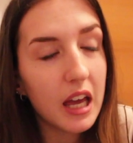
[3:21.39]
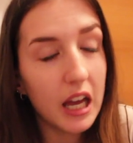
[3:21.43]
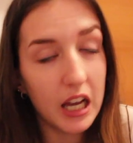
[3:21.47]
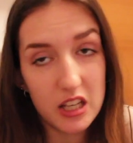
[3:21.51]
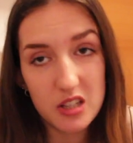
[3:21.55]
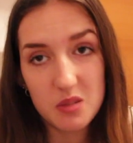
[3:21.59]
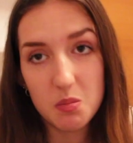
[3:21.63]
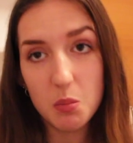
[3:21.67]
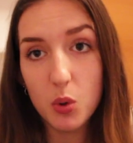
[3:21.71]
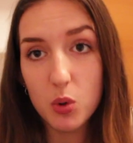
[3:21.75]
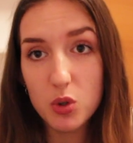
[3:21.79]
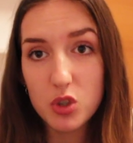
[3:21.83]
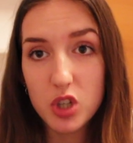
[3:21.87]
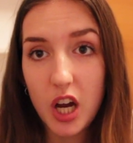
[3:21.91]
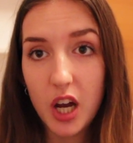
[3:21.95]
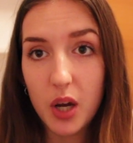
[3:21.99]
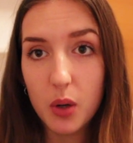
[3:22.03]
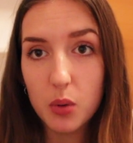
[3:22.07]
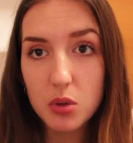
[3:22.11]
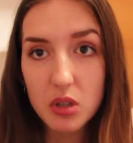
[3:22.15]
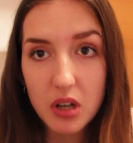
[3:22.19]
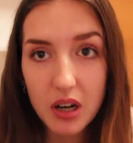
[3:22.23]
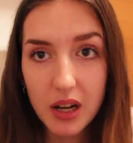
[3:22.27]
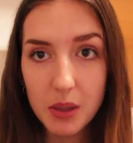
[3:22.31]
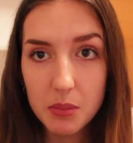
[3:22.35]
a small
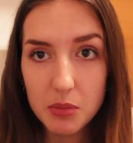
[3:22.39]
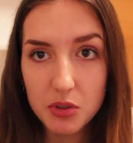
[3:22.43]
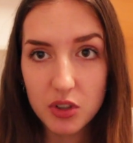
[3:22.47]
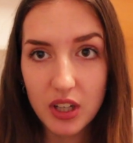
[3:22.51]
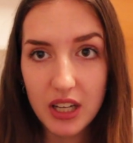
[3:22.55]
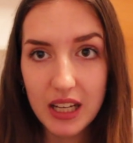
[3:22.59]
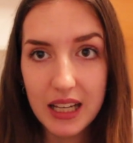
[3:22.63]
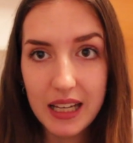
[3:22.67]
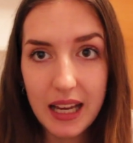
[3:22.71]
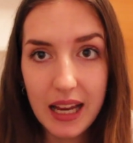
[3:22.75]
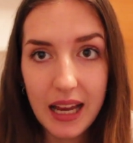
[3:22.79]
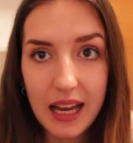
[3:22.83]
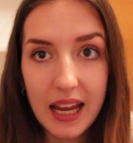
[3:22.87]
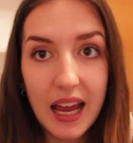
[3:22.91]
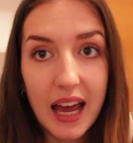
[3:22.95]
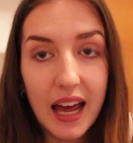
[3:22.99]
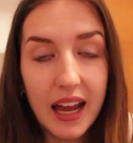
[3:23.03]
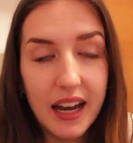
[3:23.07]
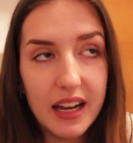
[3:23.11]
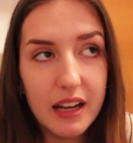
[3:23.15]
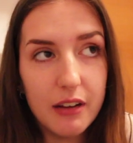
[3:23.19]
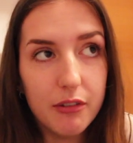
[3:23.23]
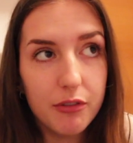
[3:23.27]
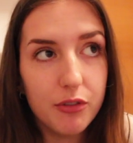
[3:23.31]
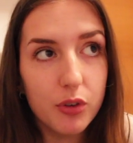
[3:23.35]
child climbs on it
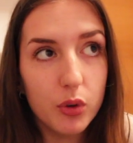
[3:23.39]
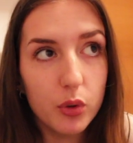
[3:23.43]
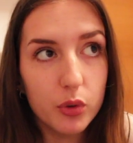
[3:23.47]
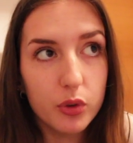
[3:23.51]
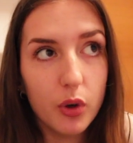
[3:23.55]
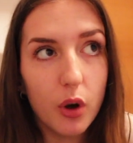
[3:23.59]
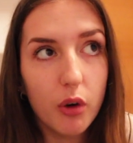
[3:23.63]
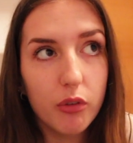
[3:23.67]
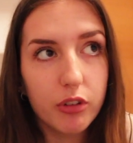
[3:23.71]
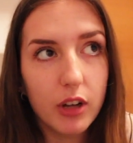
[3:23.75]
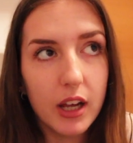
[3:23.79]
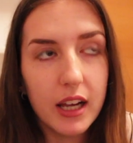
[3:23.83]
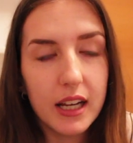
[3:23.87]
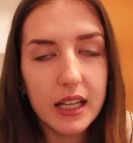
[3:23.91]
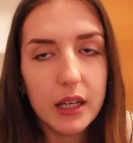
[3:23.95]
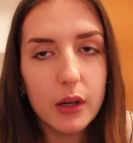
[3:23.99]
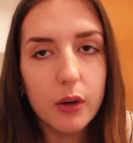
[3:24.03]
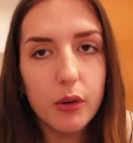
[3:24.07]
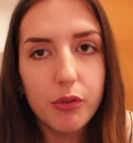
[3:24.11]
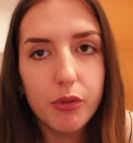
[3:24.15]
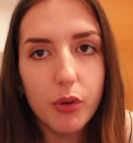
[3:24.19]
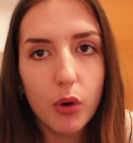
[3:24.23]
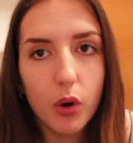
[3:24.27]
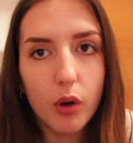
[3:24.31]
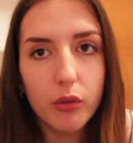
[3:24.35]
and it falls off like
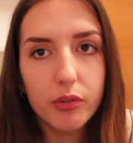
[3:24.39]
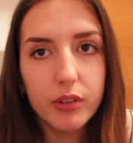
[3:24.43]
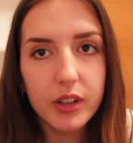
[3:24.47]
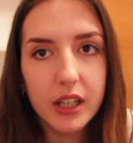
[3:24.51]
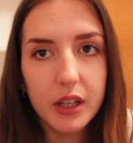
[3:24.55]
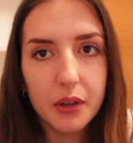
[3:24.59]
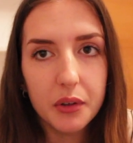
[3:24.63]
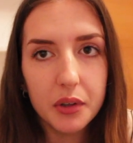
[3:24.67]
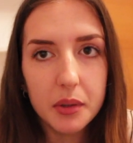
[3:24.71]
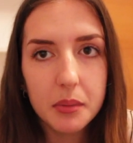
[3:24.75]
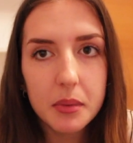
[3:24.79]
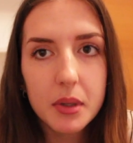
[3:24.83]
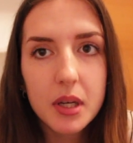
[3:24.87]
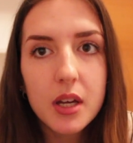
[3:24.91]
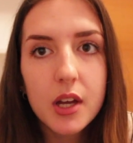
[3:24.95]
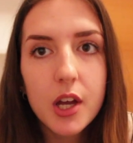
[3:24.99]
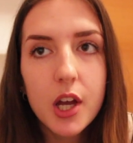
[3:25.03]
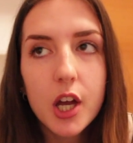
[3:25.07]
it'll fall off and kill them